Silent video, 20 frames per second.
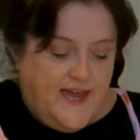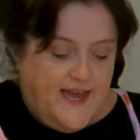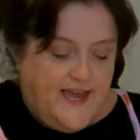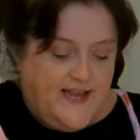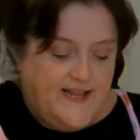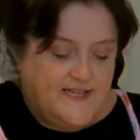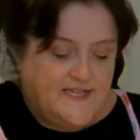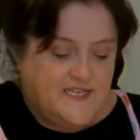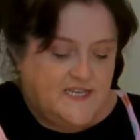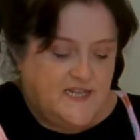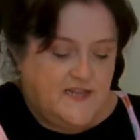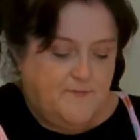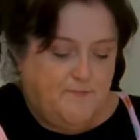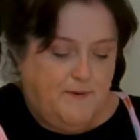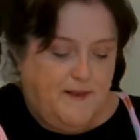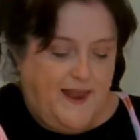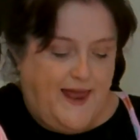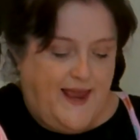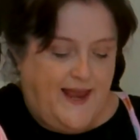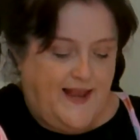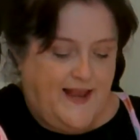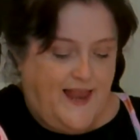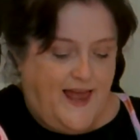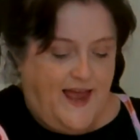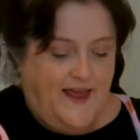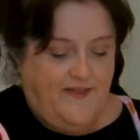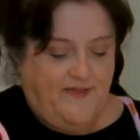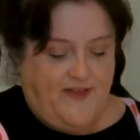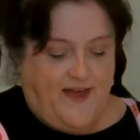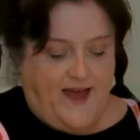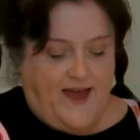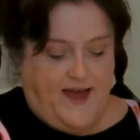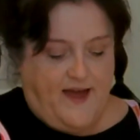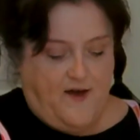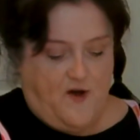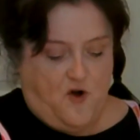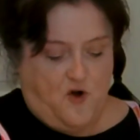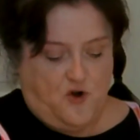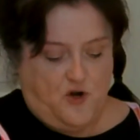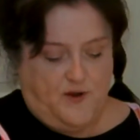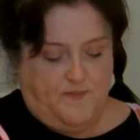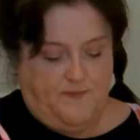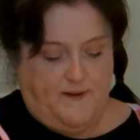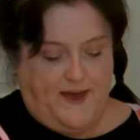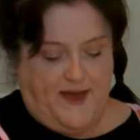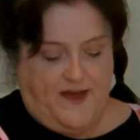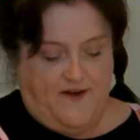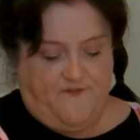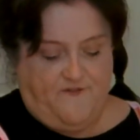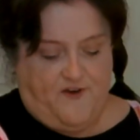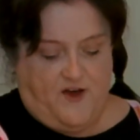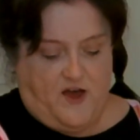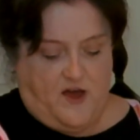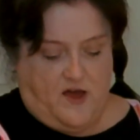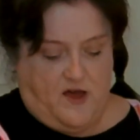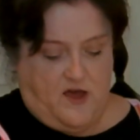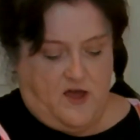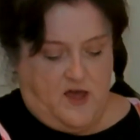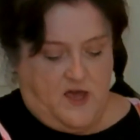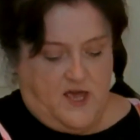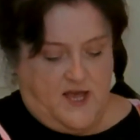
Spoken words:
into the plate like that, on a bit of a